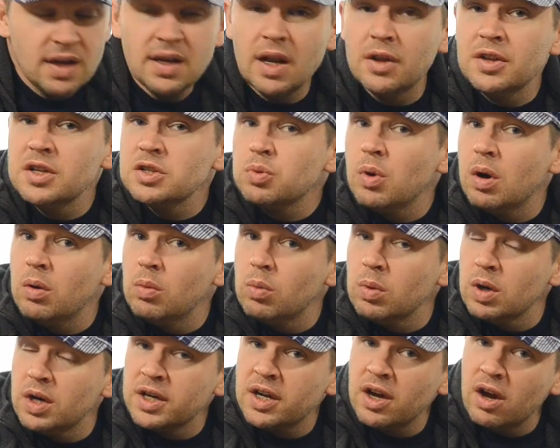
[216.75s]
Now this won't
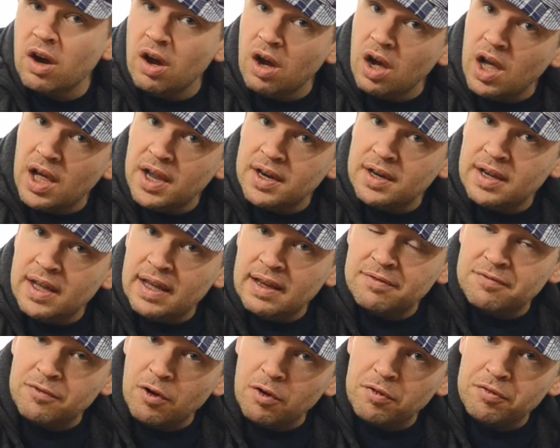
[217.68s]
work on
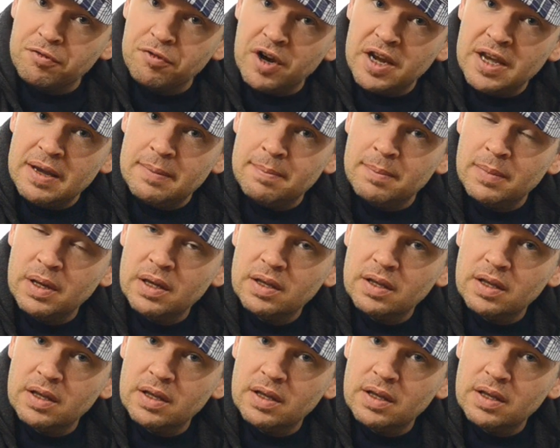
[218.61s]
a full frame